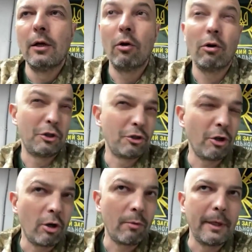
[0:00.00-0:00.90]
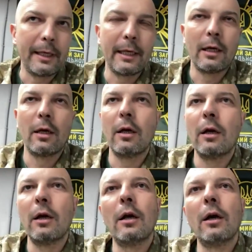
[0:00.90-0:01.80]
or Germany,
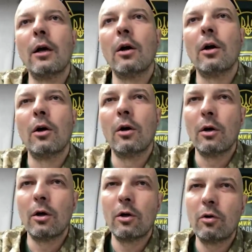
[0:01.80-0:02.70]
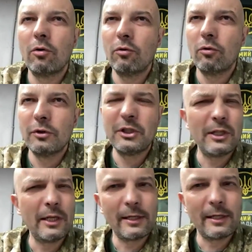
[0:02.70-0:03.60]
uh, who
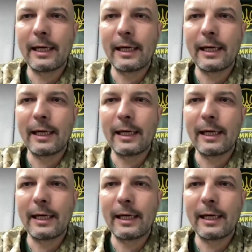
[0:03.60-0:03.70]
didn't